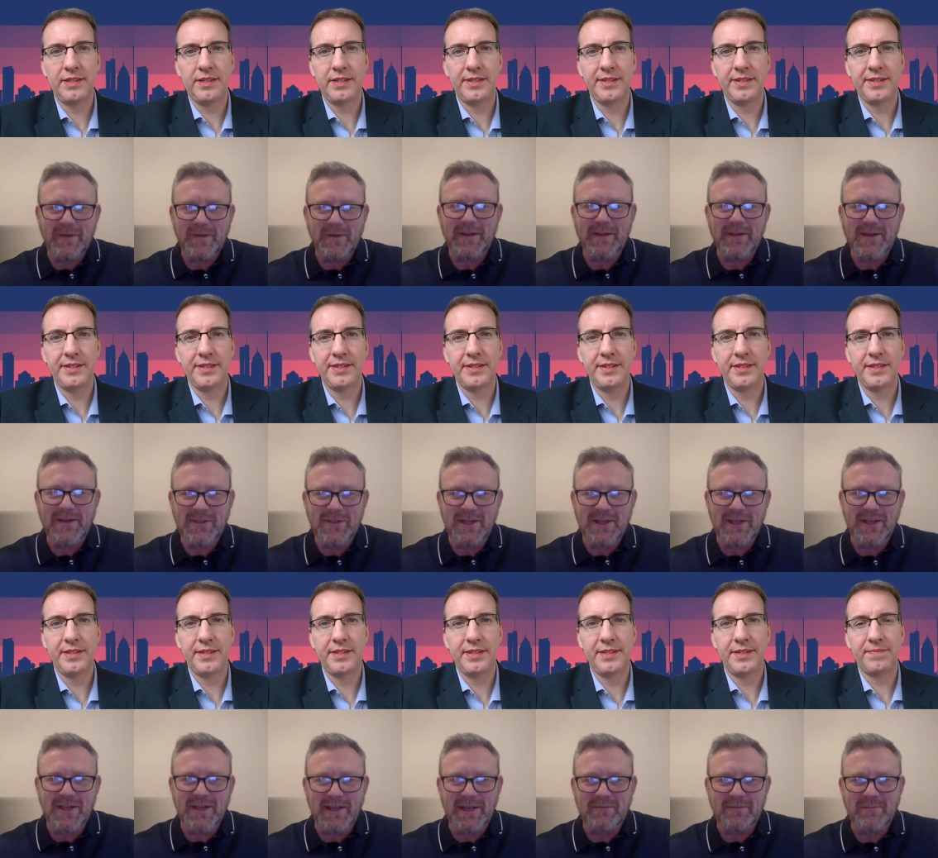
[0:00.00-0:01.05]
Speaker 1: I think that's the
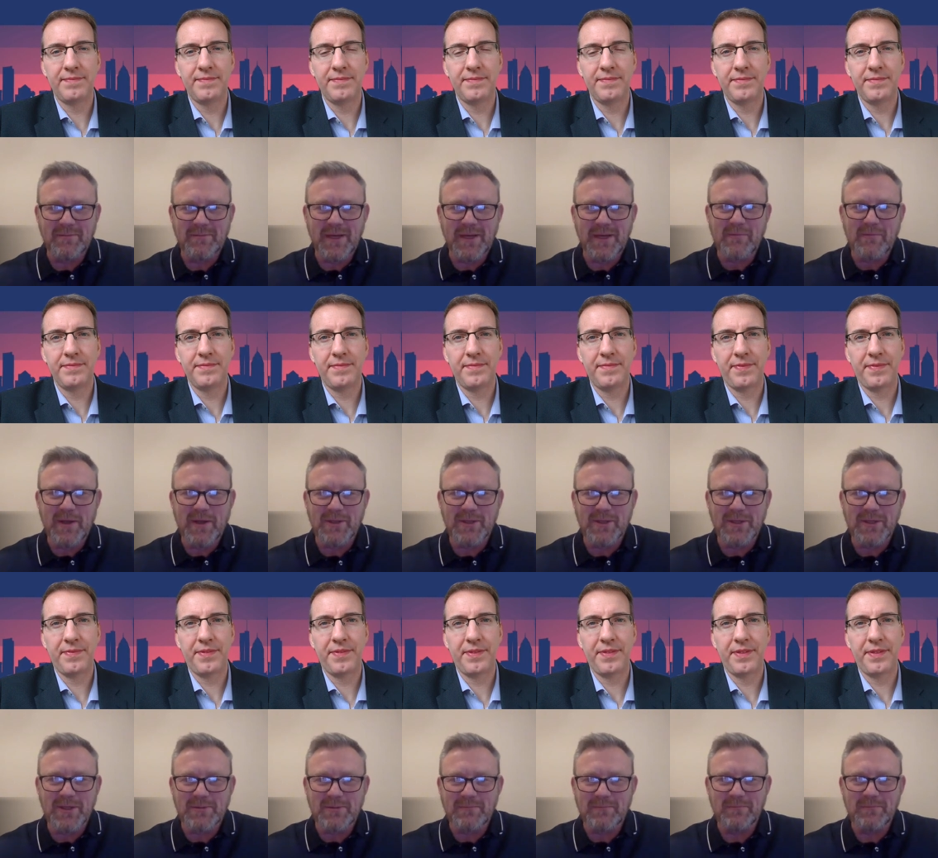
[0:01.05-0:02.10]
key key
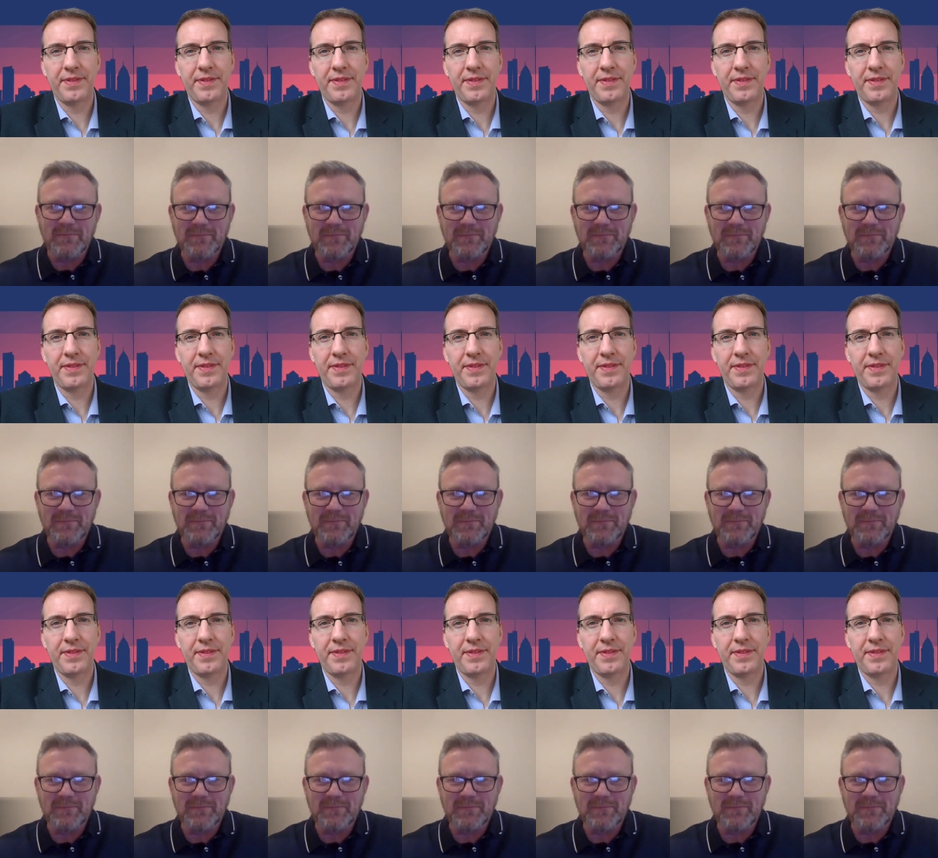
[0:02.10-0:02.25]
message.